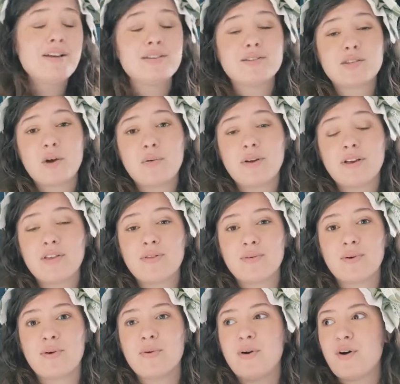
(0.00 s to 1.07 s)
sewing
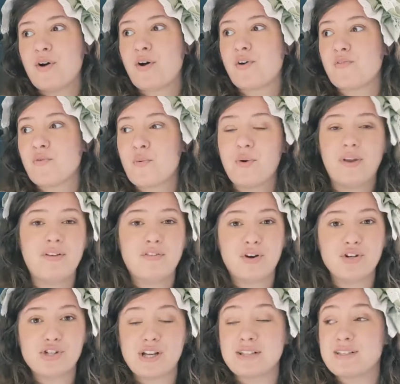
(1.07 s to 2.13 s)
through of one of
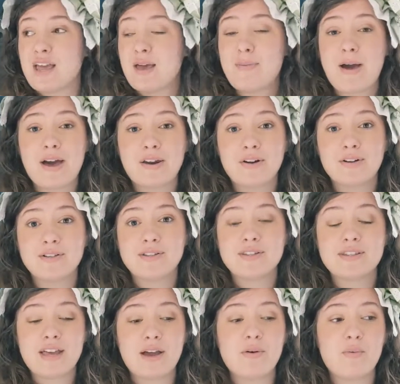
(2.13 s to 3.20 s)
her JSK patterns
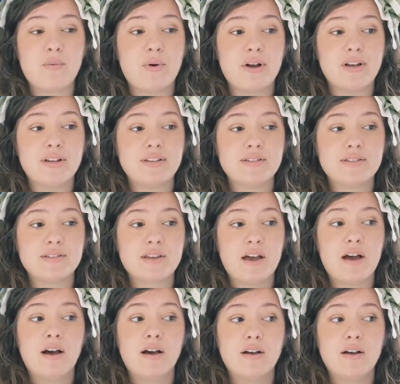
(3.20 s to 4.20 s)
that was